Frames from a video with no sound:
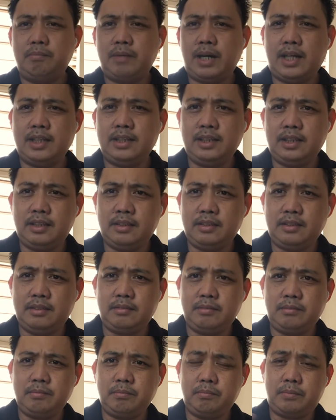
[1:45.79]
buying
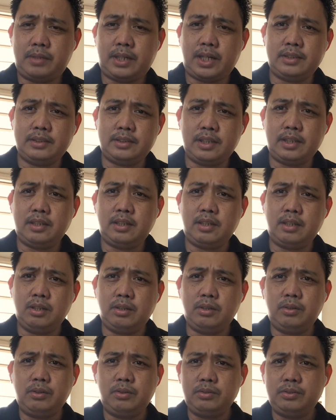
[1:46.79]
branded
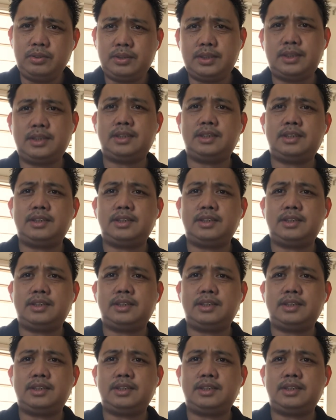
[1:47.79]
clothes,